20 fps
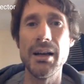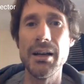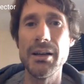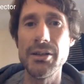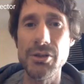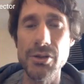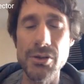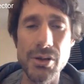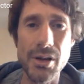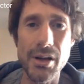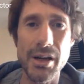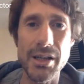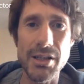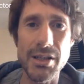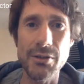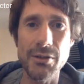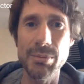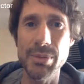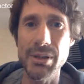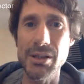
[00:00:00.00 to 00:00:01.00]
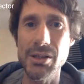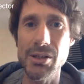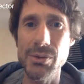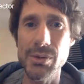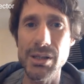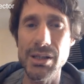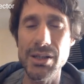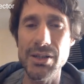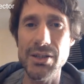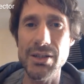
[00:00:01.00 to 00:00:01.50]
You guys have been
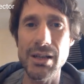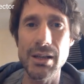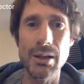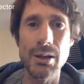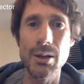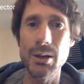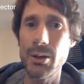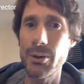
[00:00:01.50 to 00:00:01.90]
doing this a lot